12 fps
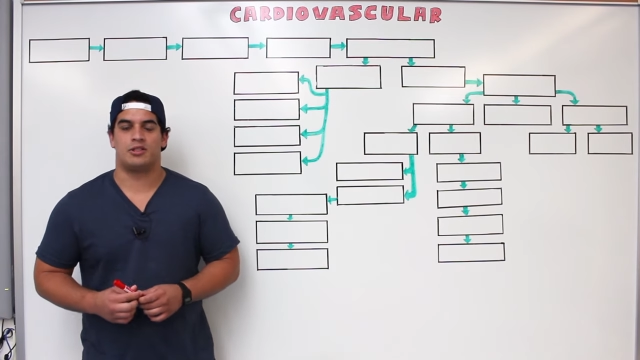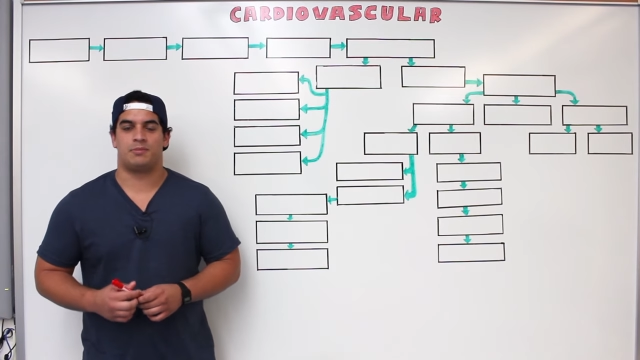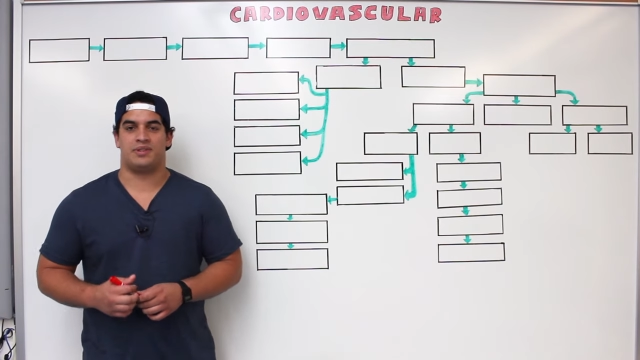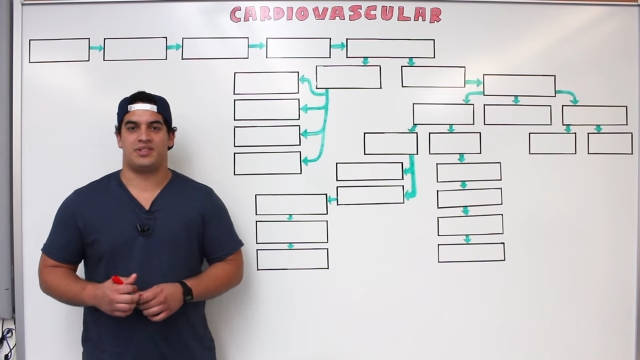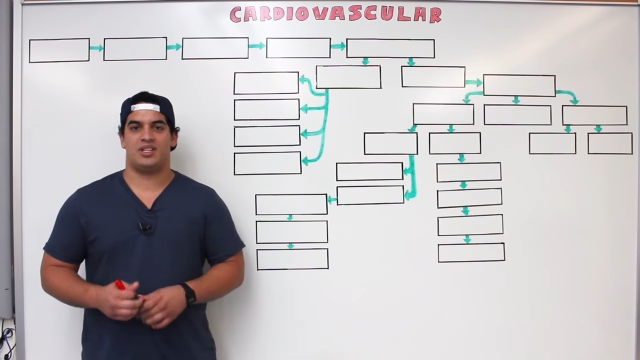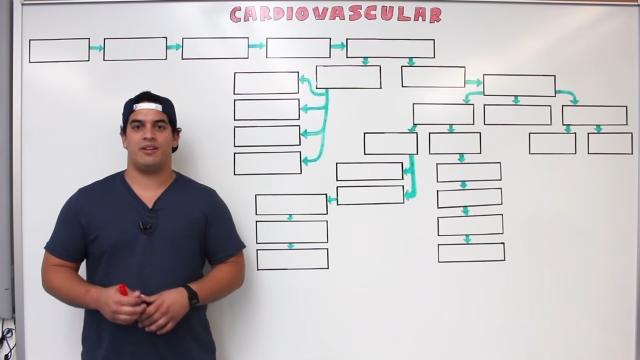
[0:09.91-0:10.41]

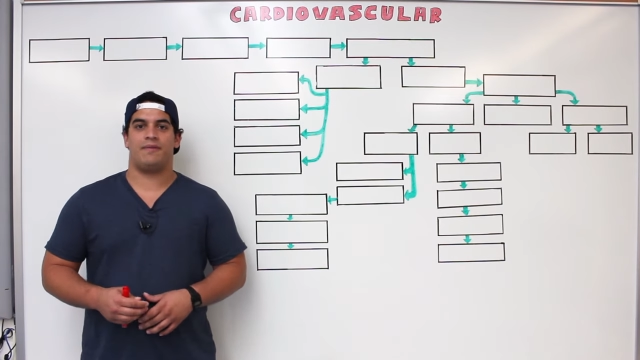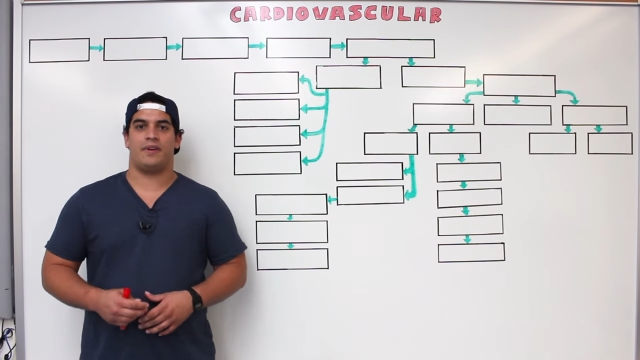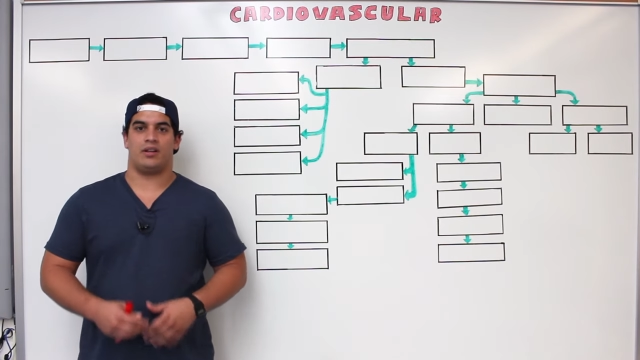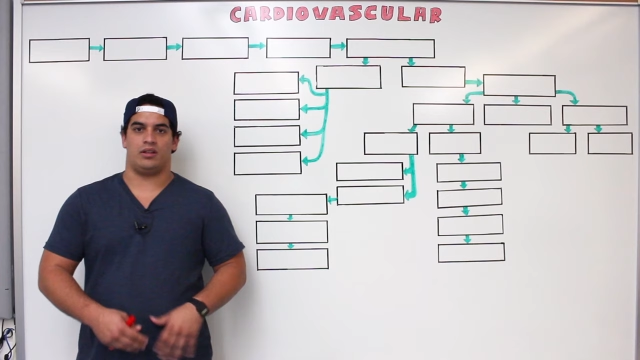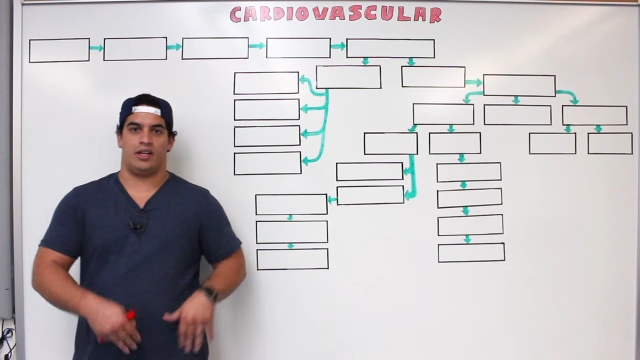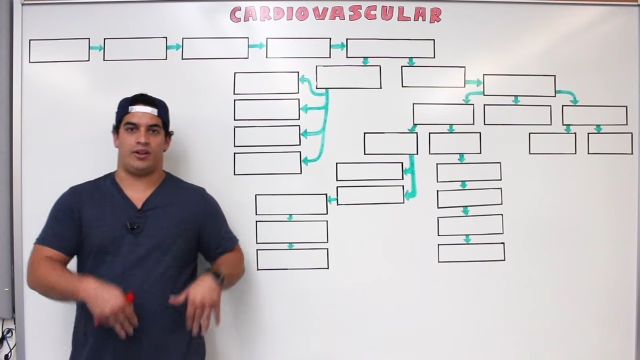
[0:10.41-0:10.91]

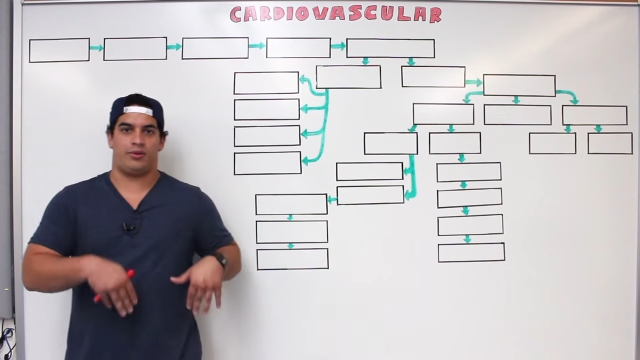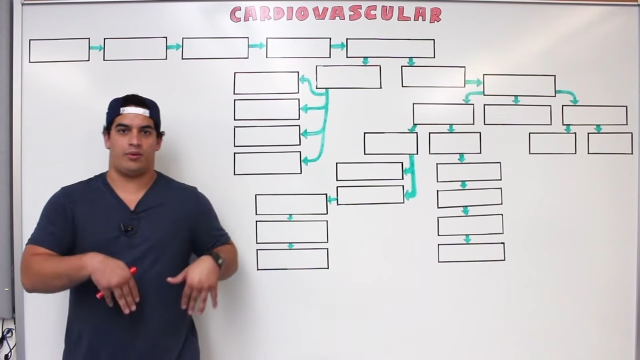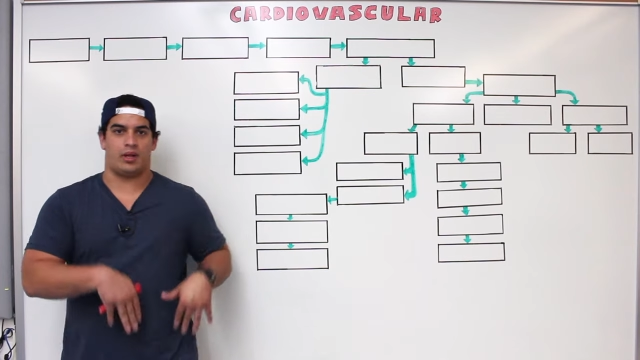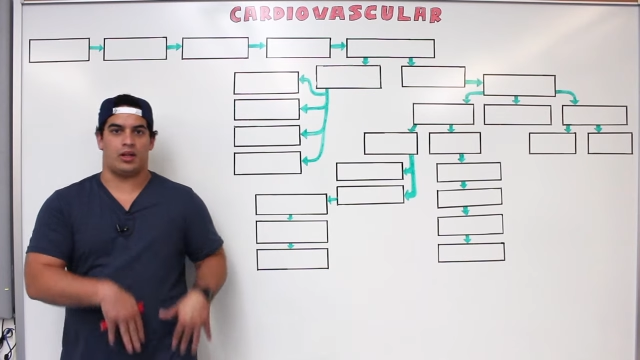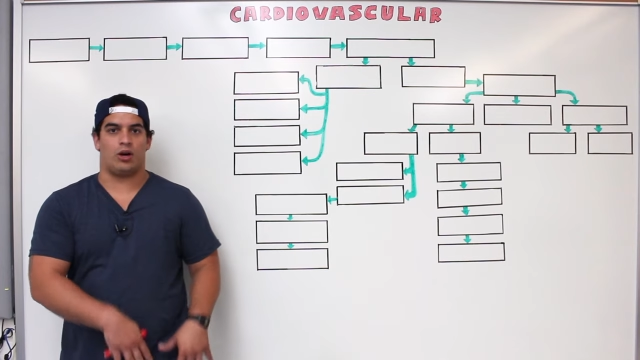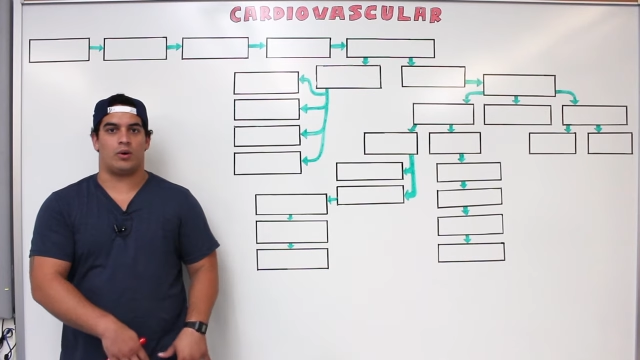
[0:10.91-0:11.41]
specifically
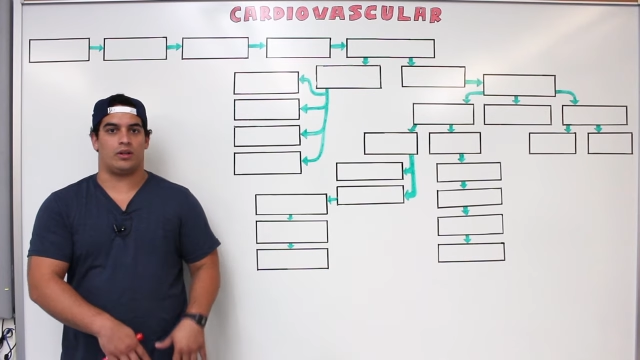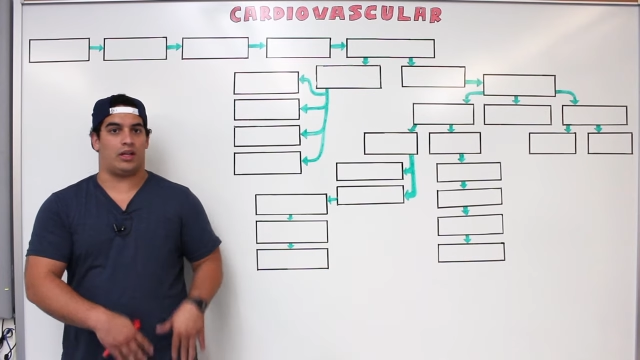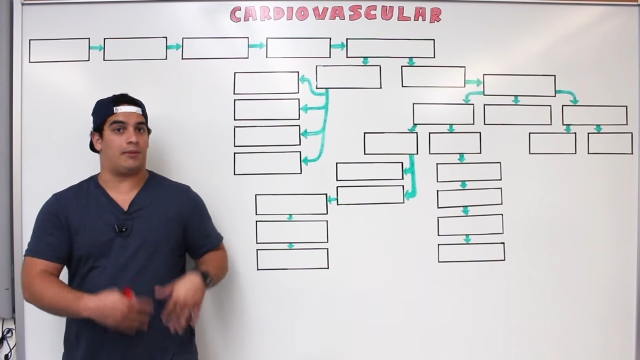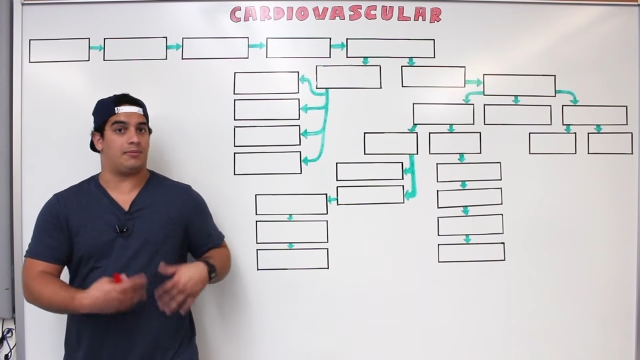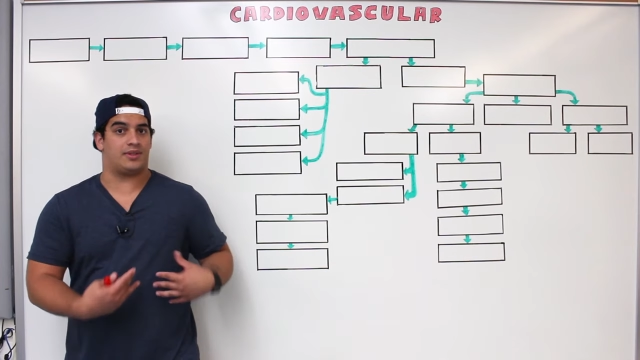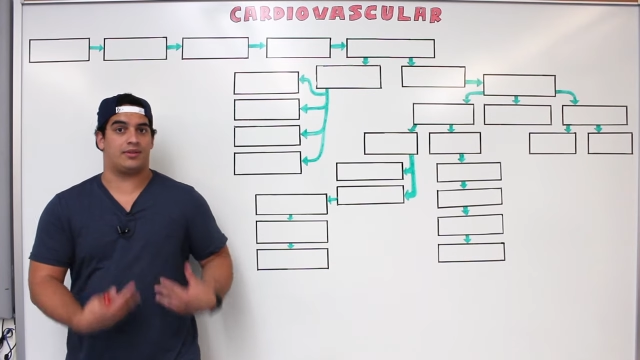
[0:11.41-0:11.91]
through the lower
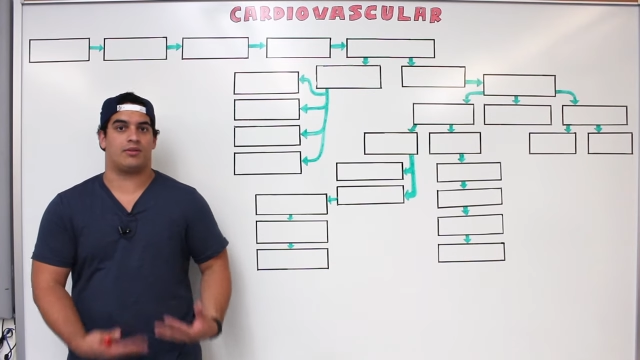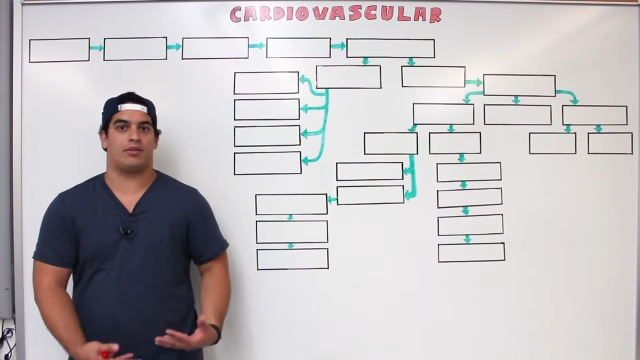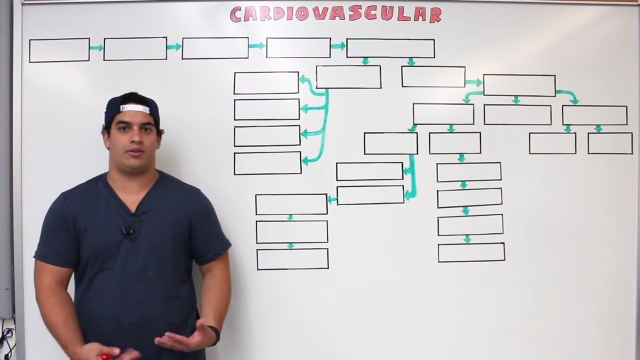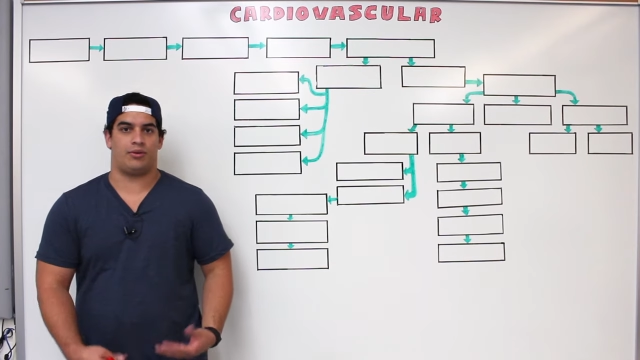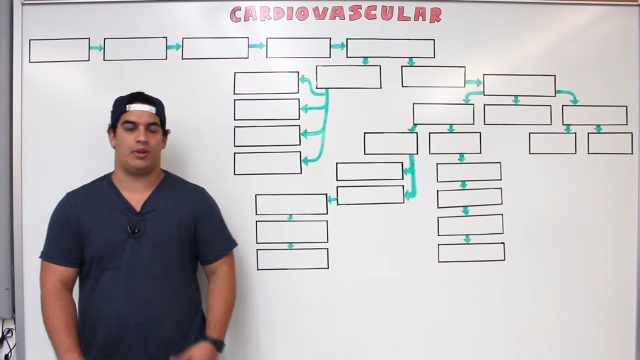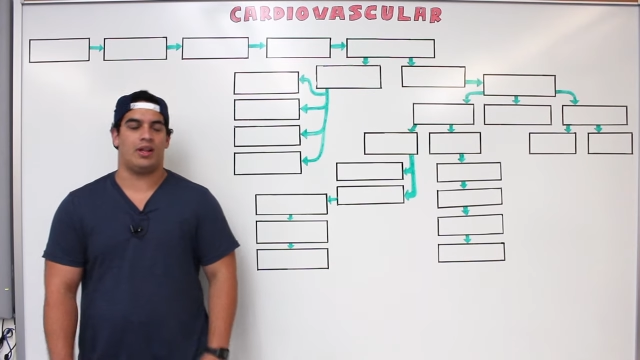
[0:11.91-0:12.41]
limbs,
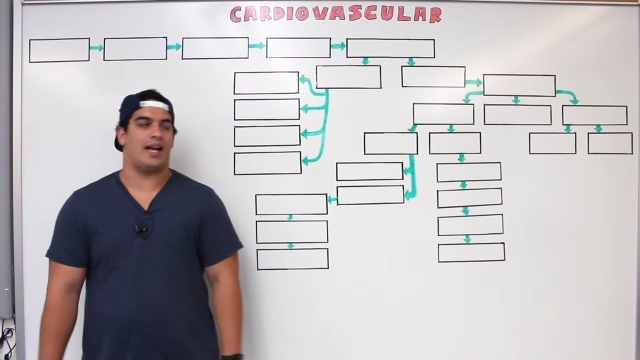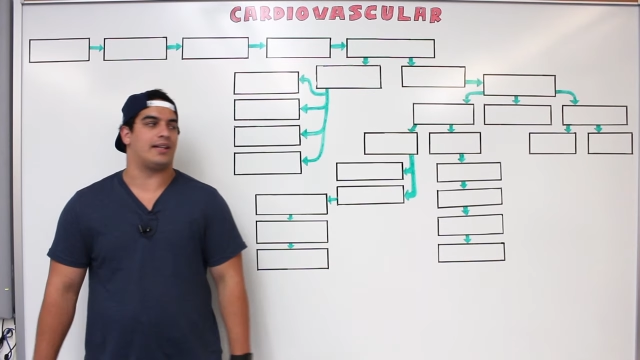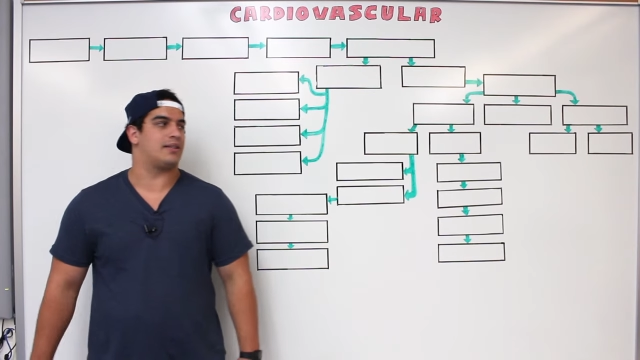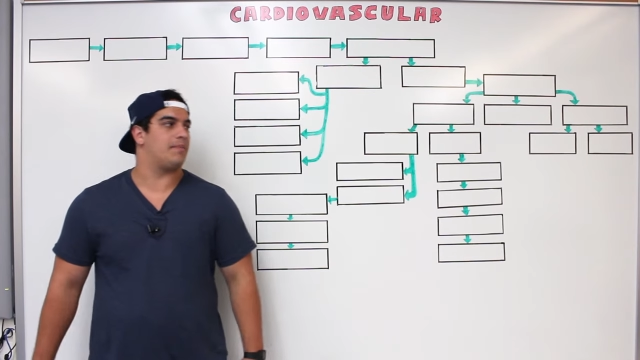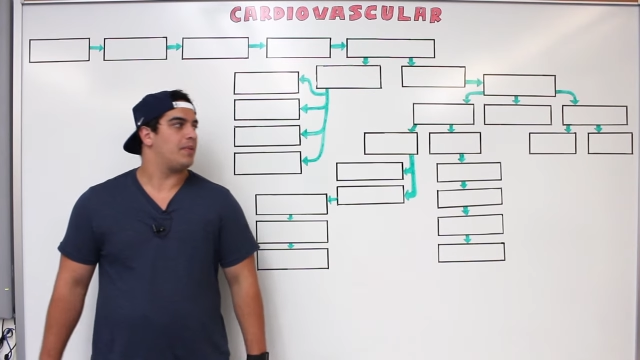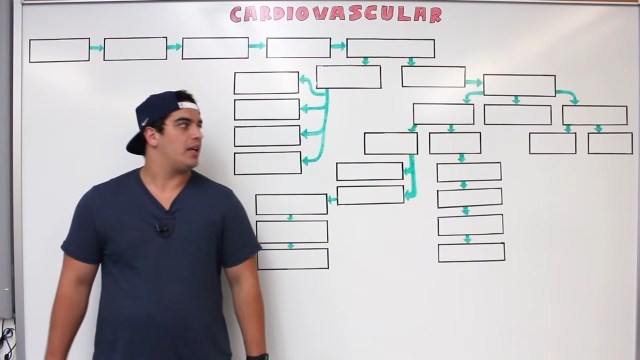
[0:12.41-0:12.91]
through the
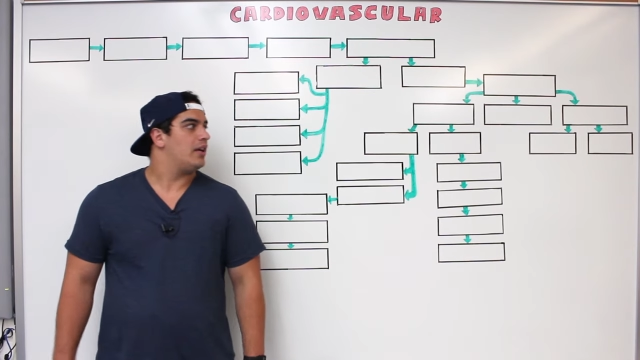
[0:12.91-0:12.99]
legs.